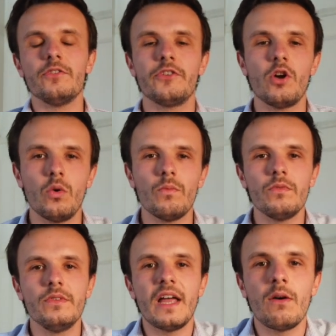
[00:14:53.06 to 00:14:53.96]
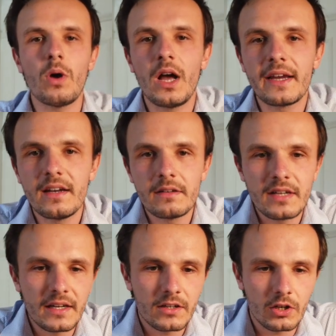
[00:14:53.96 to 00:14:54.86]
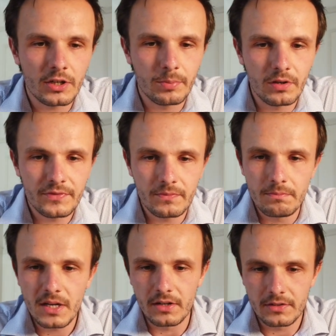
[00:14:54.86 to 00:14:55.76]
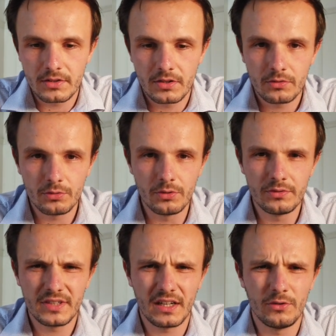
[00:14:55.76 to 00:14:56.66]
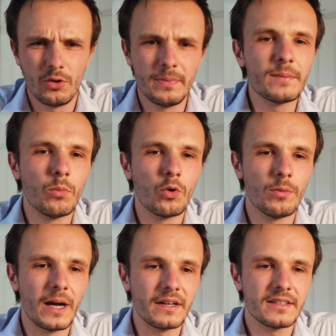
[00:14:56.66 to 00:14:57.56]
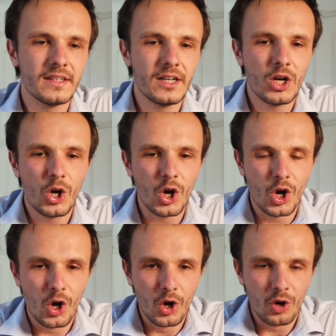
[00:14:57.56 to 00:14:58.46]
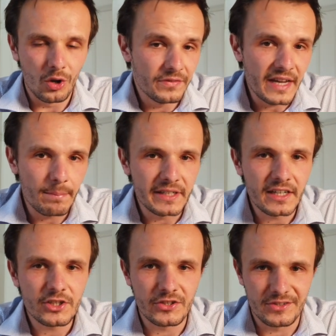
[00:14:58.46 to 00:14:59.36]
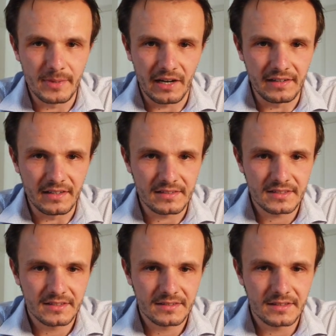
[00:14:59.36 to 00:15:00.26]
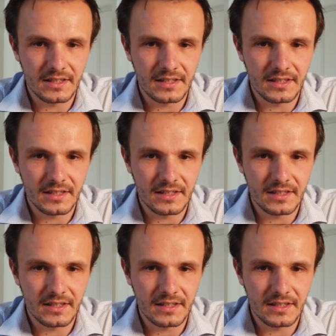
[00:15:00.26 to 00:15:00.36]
So now I can take a couple of minutes to tell you a bit more about the applications behind this.